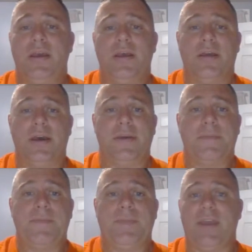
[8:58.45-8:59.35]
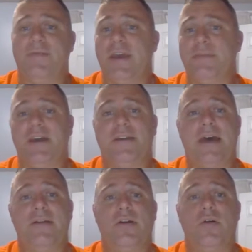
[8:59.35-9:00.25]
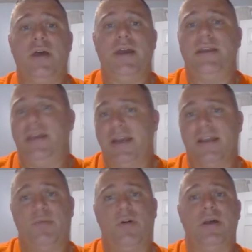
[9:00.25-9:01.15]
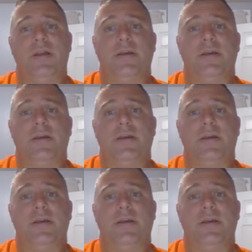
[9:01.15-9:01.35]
Like, every time they got down on the goal line, he got the ball.